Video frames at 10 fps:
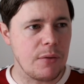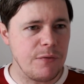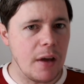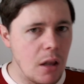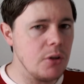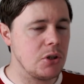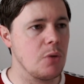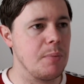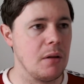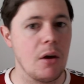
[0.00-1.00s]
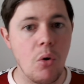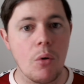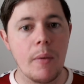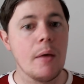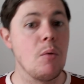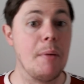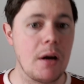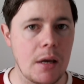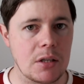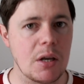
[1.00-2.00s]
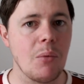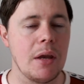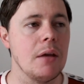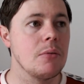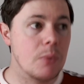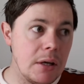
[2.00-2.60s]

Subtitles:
It felt a little bit like, oh, we better get someone in.